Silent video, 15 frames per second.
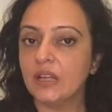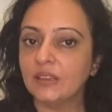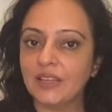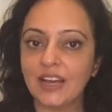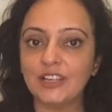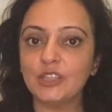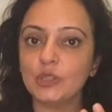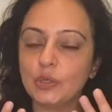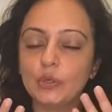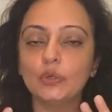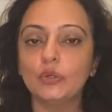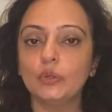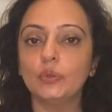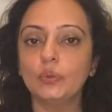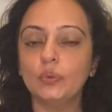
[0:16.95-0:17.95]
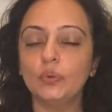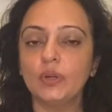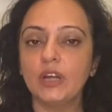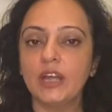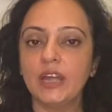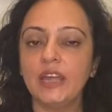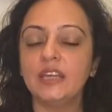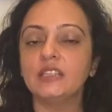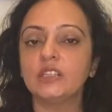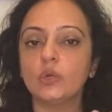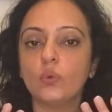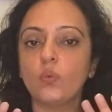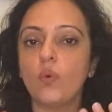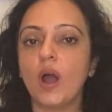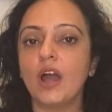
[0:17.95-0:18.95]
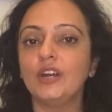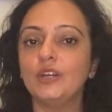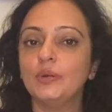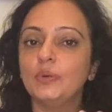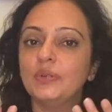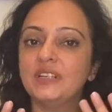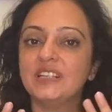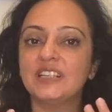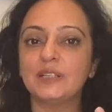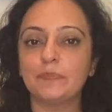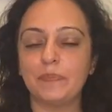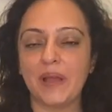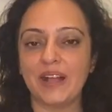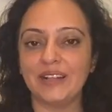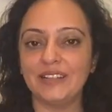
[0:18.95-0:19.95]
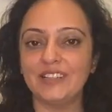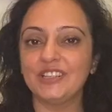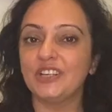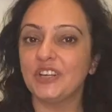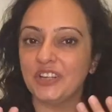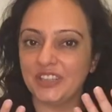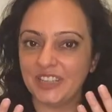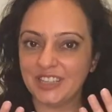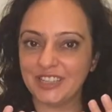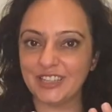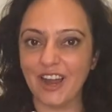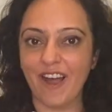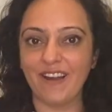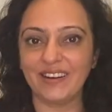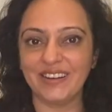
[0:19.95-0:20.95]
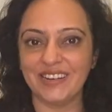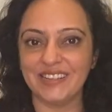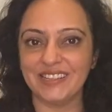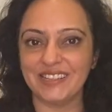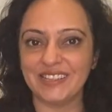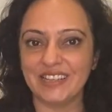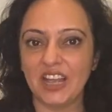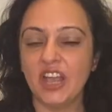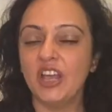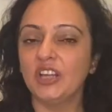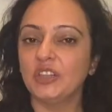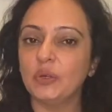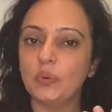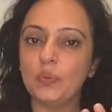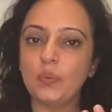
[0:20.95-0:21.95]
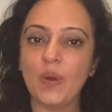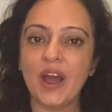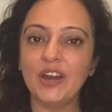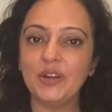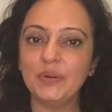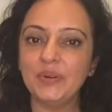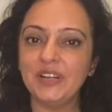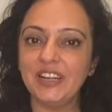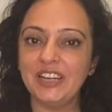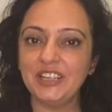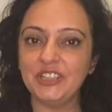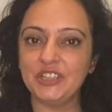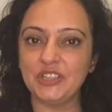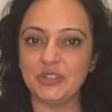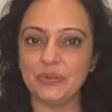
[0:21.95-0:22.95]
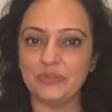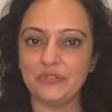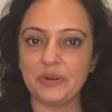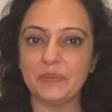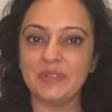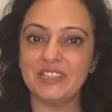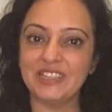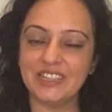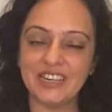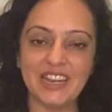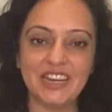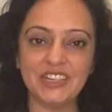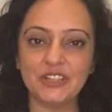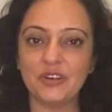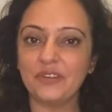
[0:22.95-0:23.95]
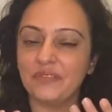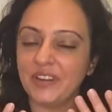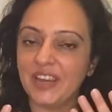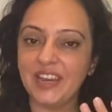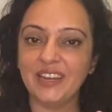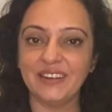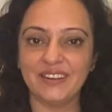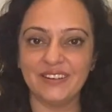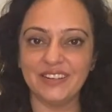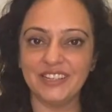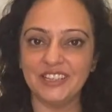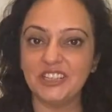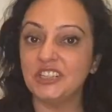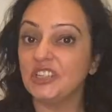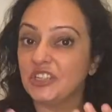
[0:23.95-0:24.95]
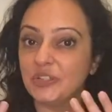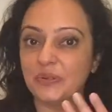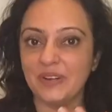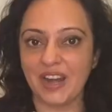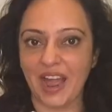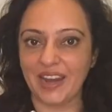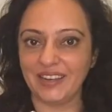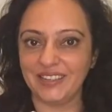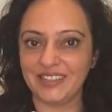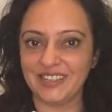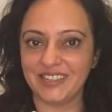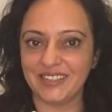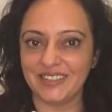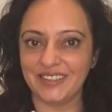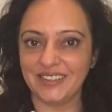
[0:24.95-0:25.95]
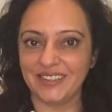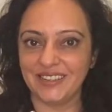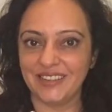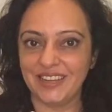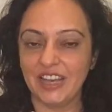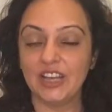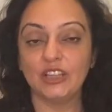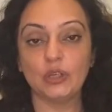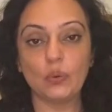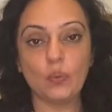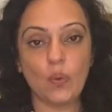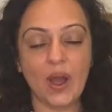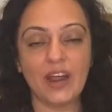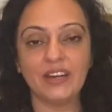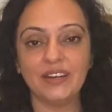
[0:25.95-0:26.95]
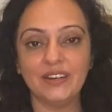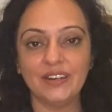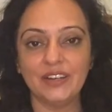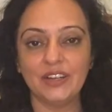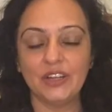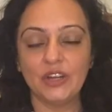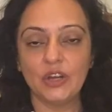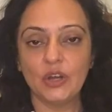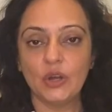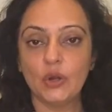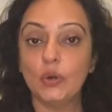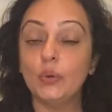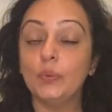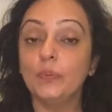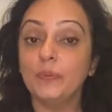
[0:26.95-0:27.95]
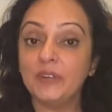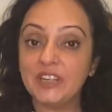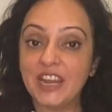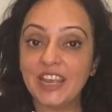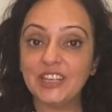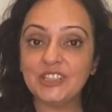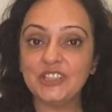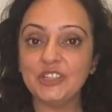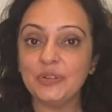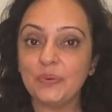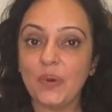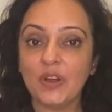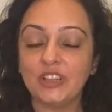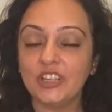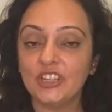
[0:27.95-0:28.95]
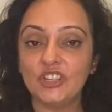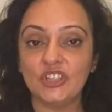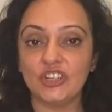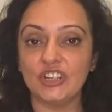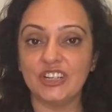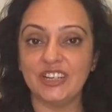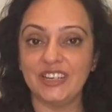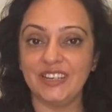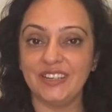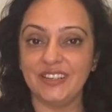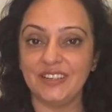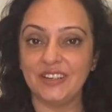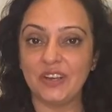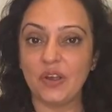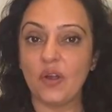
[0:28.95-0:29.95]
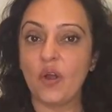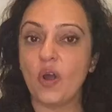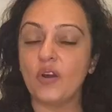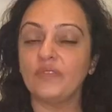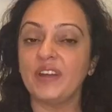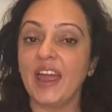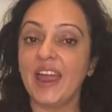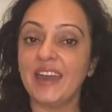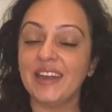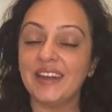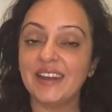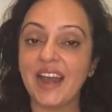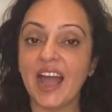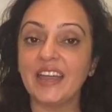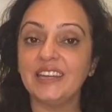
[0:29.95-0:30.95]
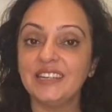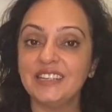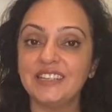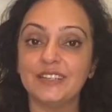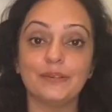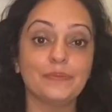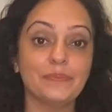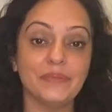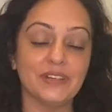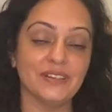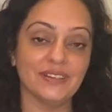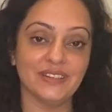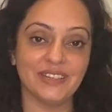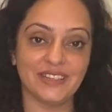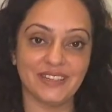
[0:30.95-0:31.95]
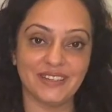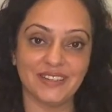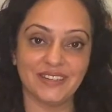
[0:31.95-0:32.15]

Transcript: Thus, Guru is the one who dispels the darkness, the one who leads you from a state of ignorance to light, the one who takes you on the journey of enlightenment.